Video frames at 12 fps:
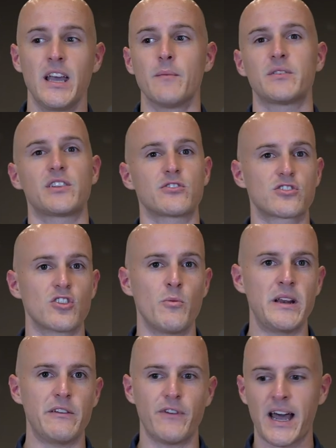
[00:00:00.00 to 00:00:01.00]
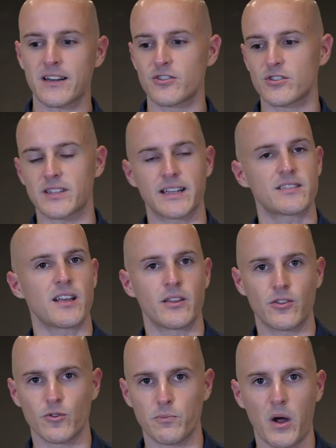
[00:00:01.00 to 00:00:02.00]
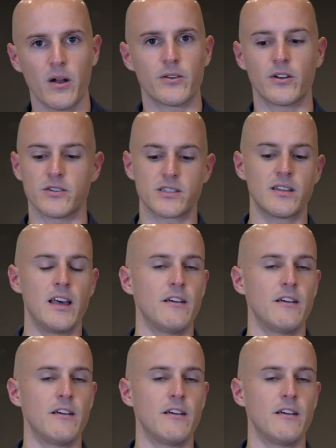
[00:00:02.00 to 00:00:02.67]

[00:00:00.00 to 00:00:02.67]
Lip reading: but there's so many factors like selling through partners,